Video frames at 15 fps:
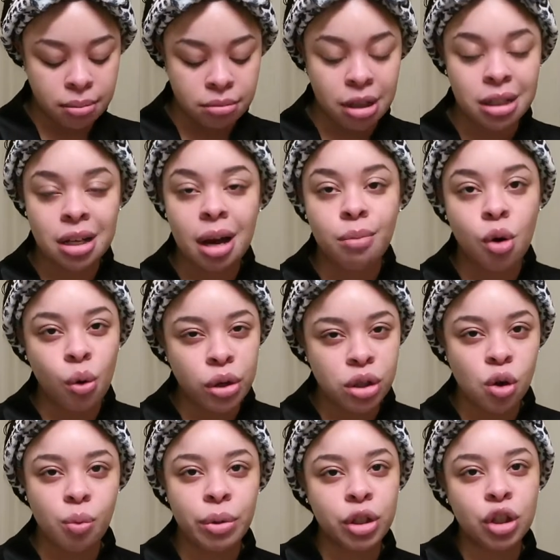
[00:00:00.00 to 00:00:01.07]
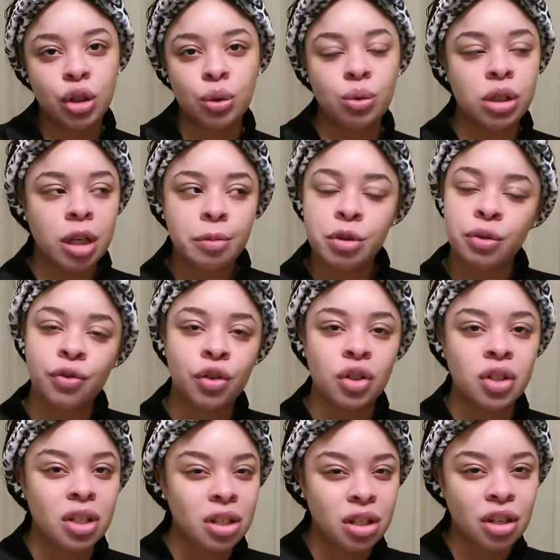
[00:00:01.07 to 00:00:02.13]
because I'm always open to new tips for
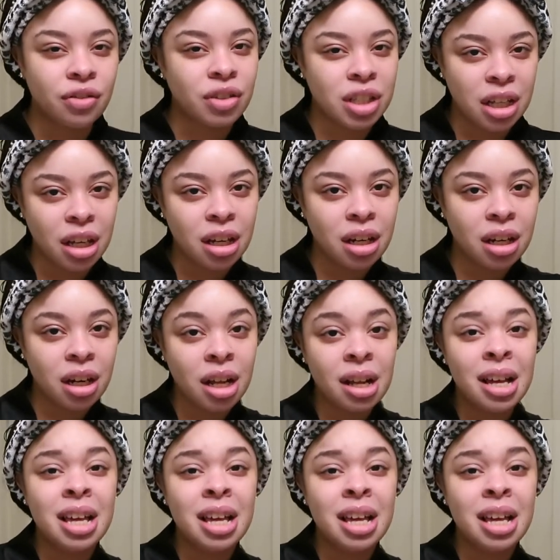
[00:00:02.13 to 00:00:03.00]
sensitive skin.